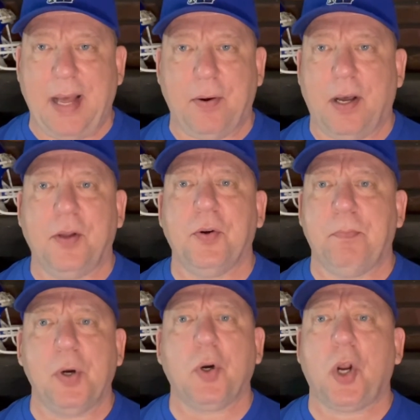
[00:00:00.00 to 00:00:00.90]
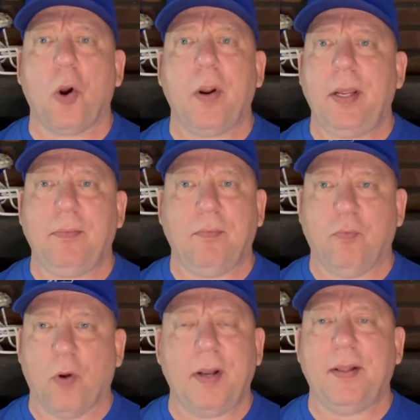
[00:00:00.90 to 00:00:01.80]
under Bill Curry
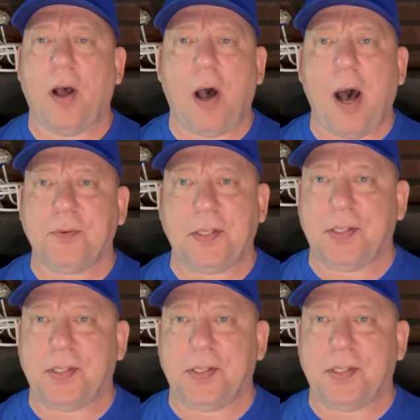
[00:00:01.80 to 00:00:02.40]
running the option.